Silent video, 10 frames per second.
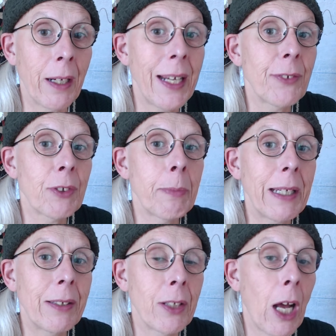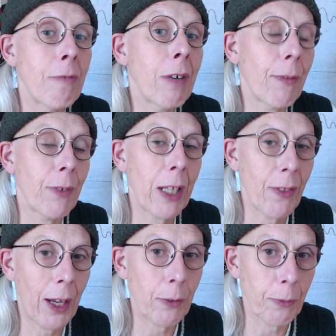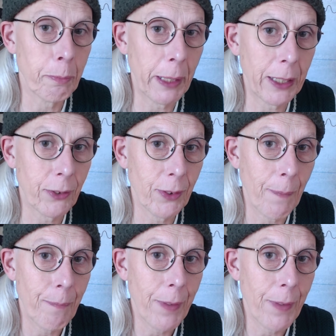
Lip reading: and I estimated roughly 1,000 peaks.